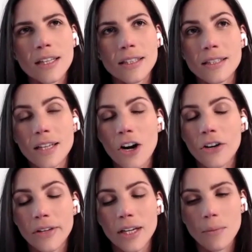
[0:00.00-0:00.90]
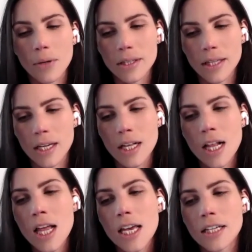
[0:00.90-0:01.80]
and that's a hard thing I'm gonna say.
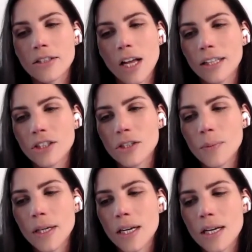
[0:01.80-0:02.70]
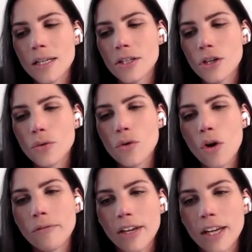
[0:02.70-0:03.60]
It's not just because you go
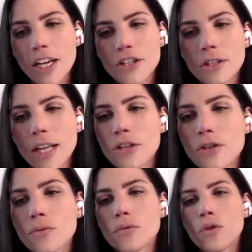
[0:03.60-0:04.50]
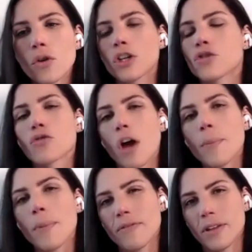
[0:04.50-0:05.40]
on vacation that you're gonna
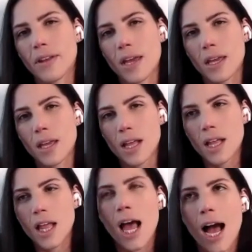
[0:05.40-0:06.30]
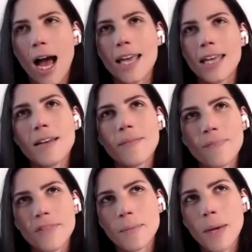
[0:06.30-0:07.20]
drop everything. I
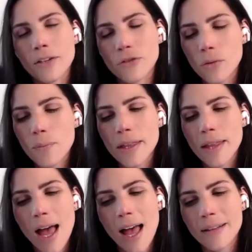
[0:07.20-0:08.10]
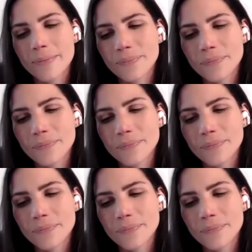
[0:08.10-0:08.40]
somebody told me that